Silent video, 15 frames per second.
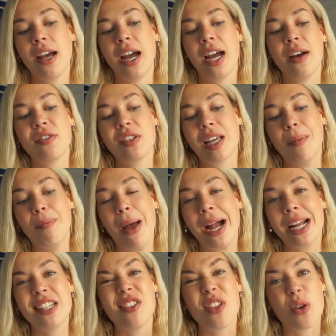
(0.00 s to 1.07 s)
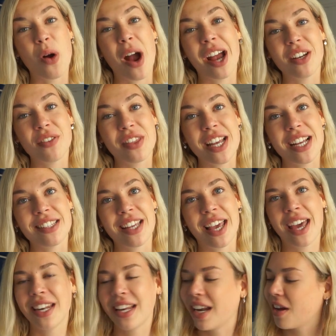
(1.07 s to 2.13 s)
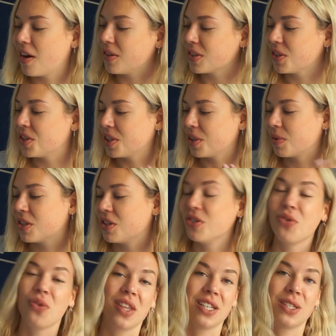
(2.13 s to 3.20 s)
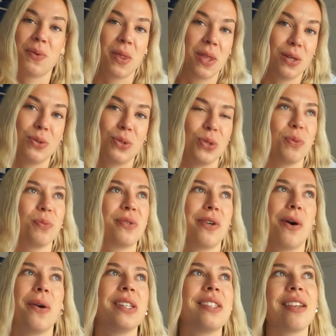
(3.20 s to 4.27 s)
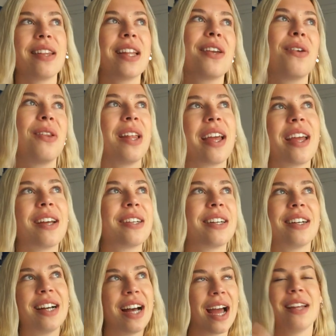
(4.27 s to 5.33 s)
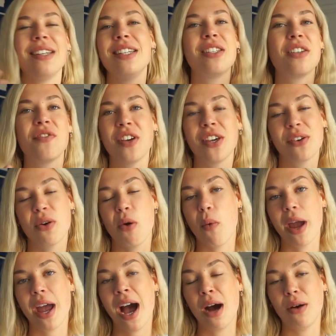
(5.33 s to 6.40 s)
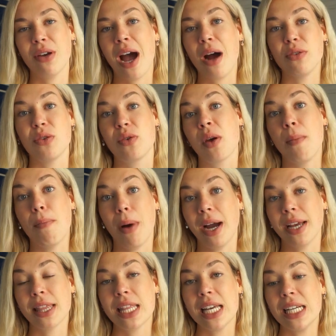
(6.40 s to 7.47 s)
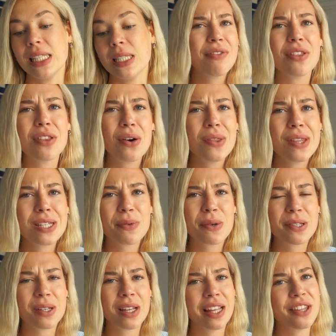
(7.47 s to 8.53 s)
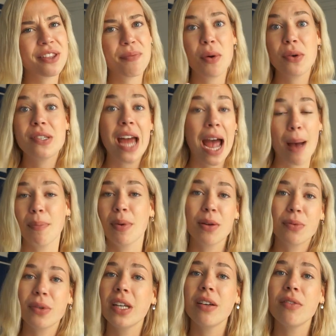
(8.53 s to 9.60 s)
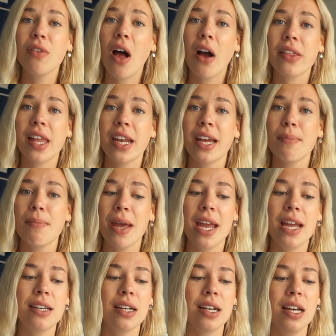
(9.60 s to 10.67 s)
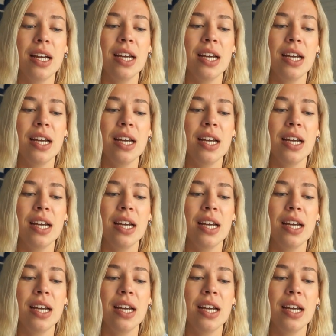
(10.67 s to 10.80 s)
I have to get back to the grind of things again, and I also still want to do things with YouTube, so it's a little like I need to figure a way out how to combine things. Even though this wasn't like the most happy reading vlog that I made,